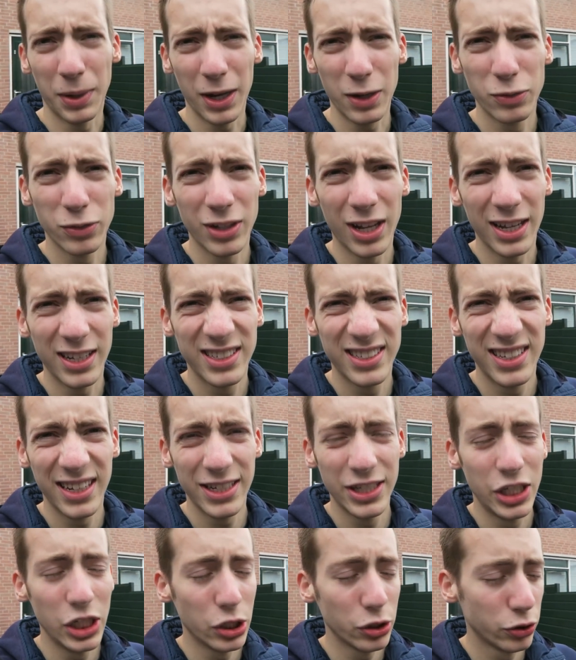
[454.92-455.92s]
bike was like
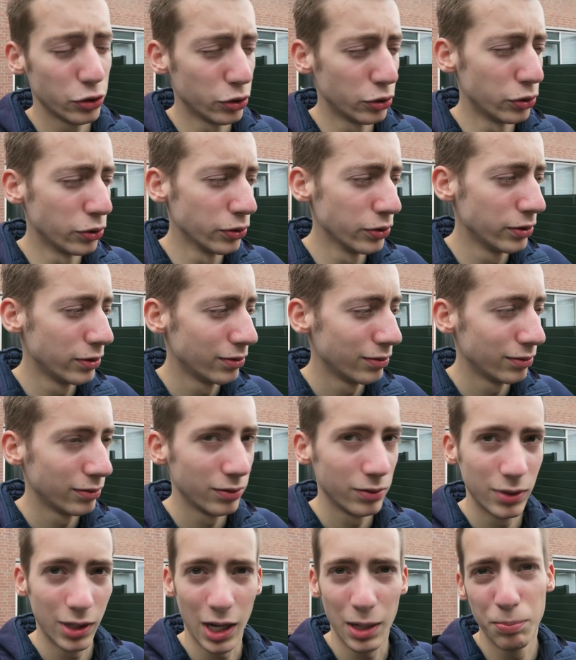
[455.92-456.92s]
6 years old,
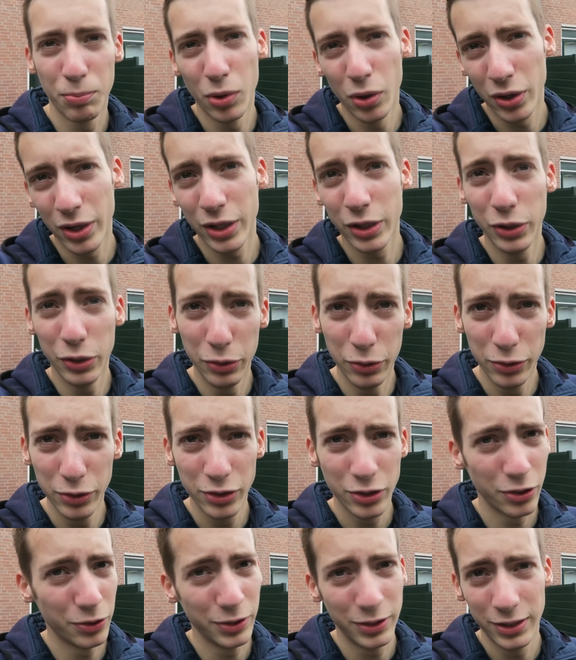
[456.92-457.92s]
and I bought it
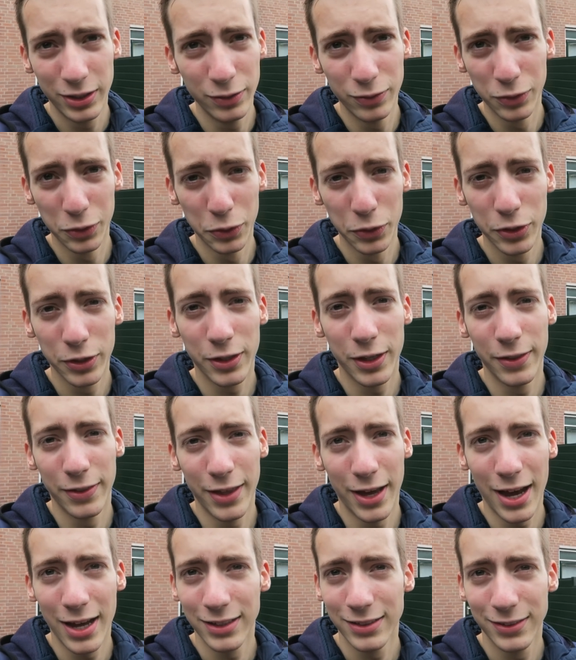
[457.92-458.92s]
used, so it's even older than
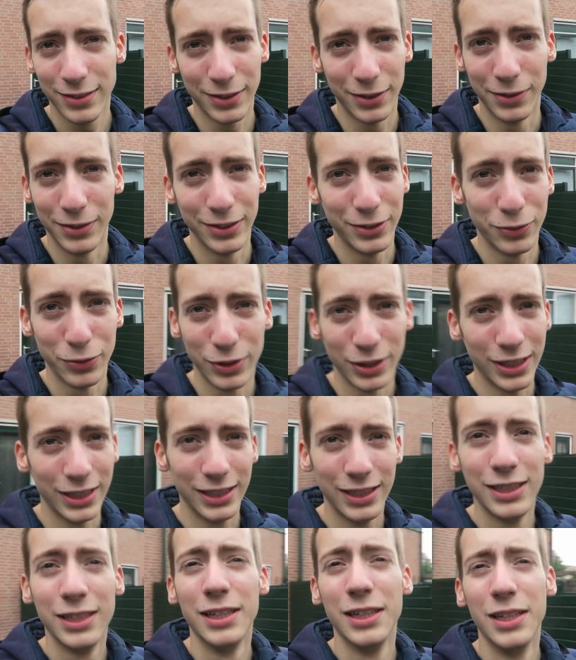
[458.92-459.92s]
that. So
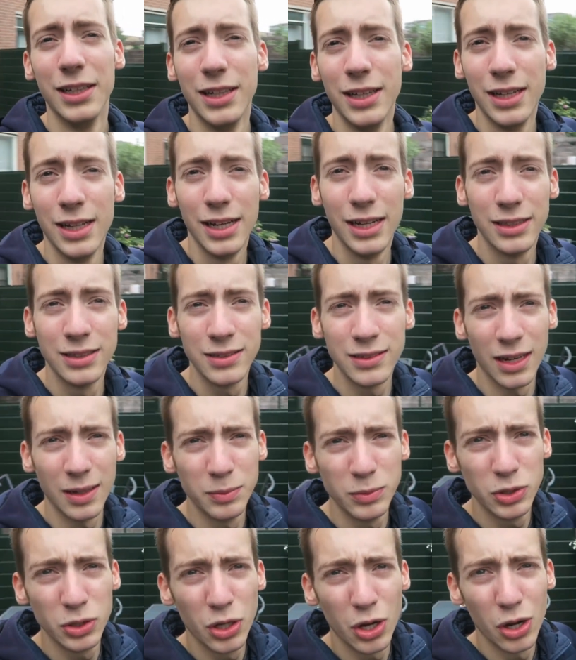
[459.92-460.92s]
it's
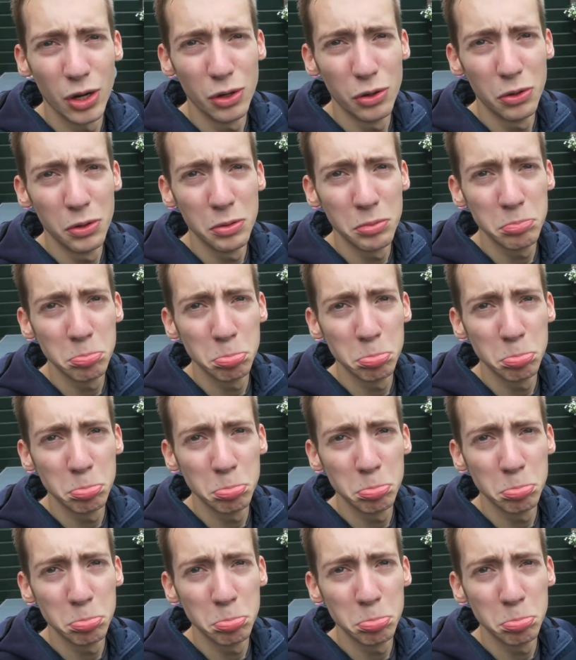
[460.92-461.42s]
time to go.